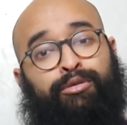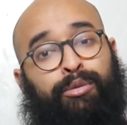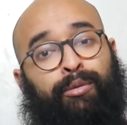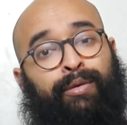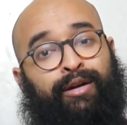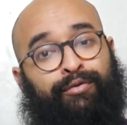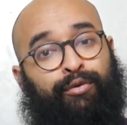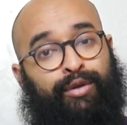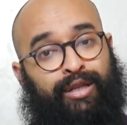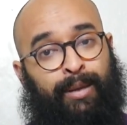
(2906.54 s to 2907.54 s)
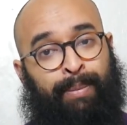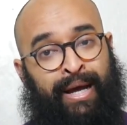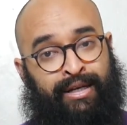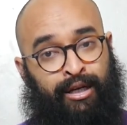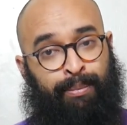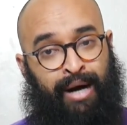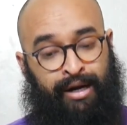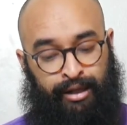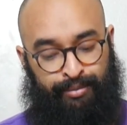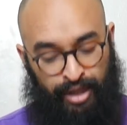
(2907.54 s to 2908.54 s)
prepared for the impending
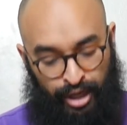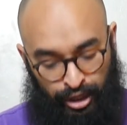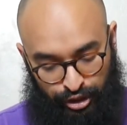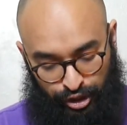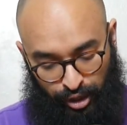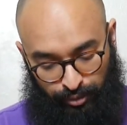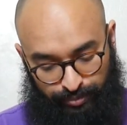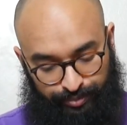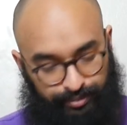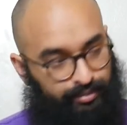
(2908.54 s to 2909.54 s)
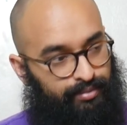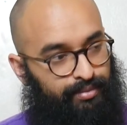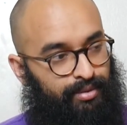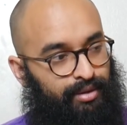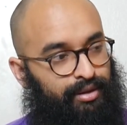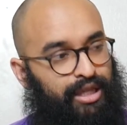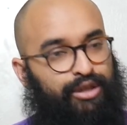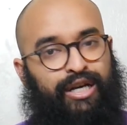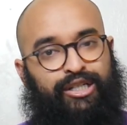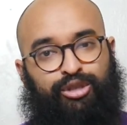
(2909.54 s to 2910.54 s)
apocalypse. So, thank
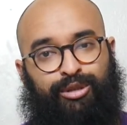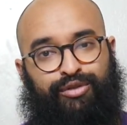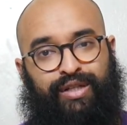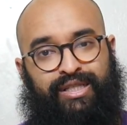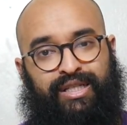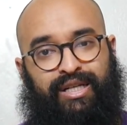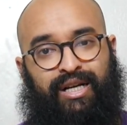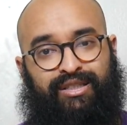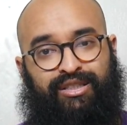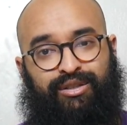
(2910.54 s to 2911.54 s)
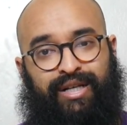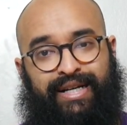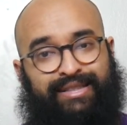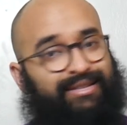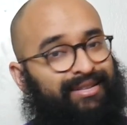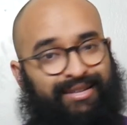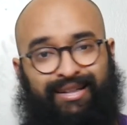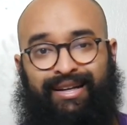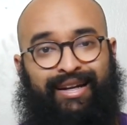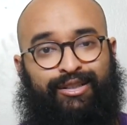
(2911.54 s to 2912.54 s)
you guys so much for listening. I'll see you guys
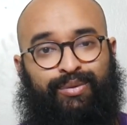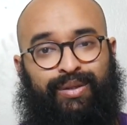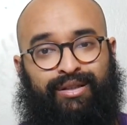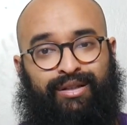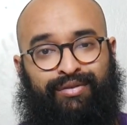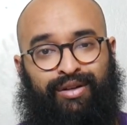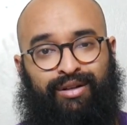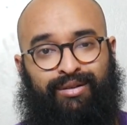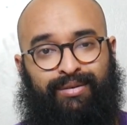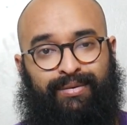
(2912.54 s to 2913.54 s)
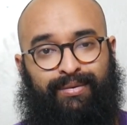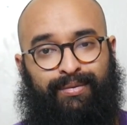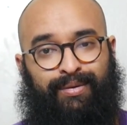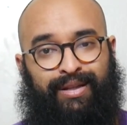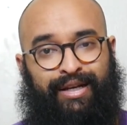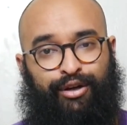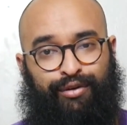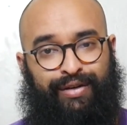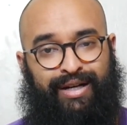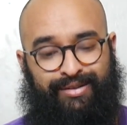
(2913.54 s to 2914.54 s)
next week. Love y'all. Later,
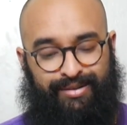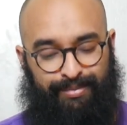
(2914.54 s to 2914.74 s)
infidels.